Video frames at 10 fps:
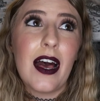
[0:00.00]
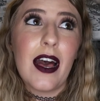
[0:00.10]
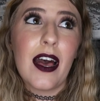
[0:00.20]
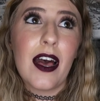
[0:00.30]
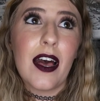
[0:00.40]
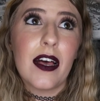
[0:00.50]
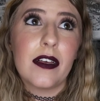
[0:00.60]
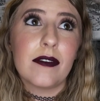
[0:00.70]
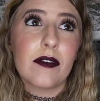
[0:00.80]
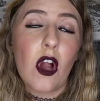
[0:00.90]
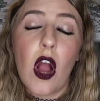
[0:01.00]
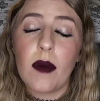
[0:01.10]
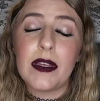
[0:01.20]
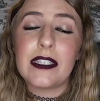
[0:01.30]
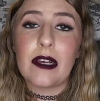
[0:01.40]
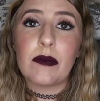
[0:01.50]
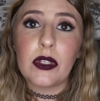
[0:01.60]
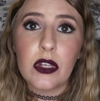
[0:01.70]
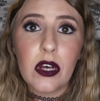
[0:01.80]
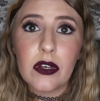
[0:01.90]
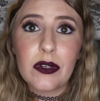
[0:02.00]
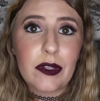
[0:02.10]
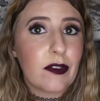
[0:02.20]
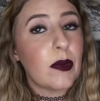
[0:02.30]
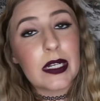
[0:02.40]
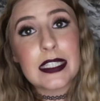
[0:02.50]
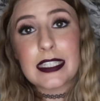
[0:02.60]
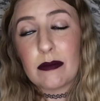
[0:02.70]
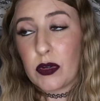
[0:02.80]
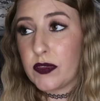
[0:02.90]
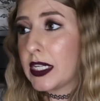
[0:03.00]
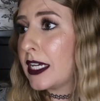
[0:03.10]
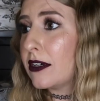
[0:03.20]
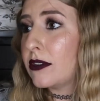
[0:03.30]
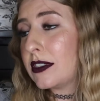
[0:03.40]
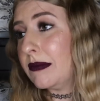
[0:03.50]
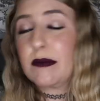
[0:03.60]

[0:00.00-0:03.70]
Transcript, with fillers: Uh, comment down below if you want to see more videos,